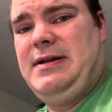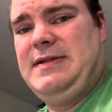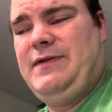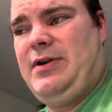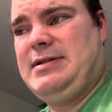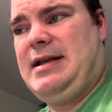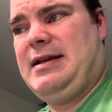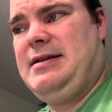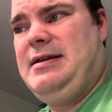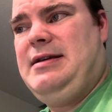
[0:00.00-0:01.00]
as far as
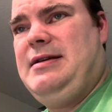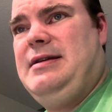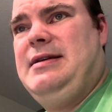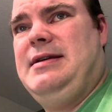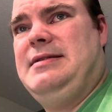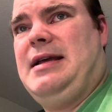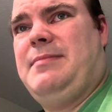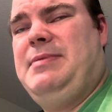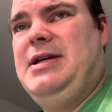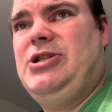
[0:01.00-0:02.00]
like his
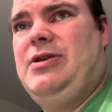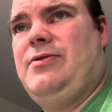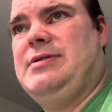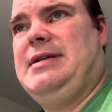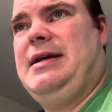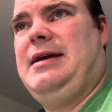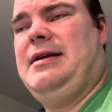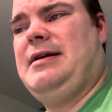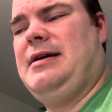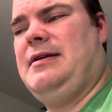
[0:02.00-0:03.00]
like
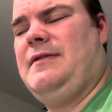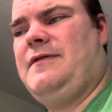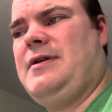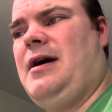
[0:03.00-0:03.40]
PG-13 kind of